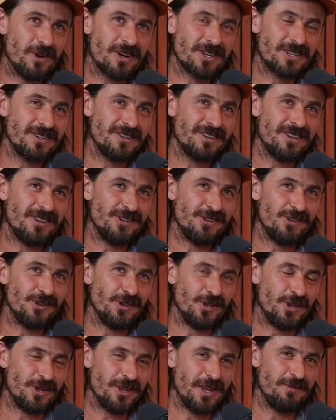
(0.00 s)
Marshall,
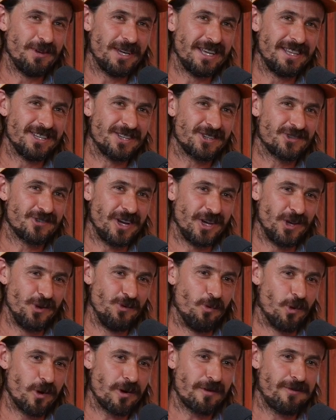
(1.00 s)
let me get this straight.
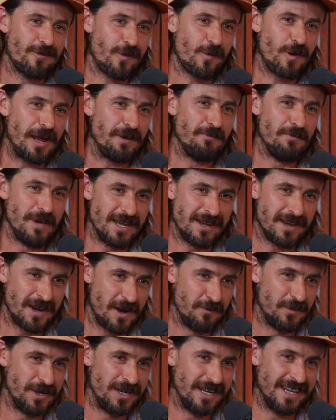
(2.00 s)
You work for a meat
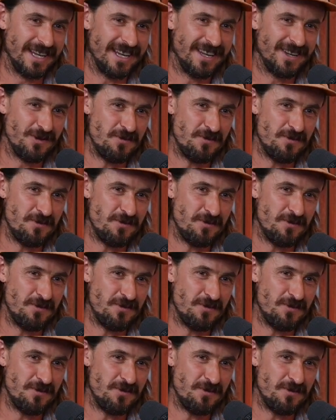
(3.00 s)
company.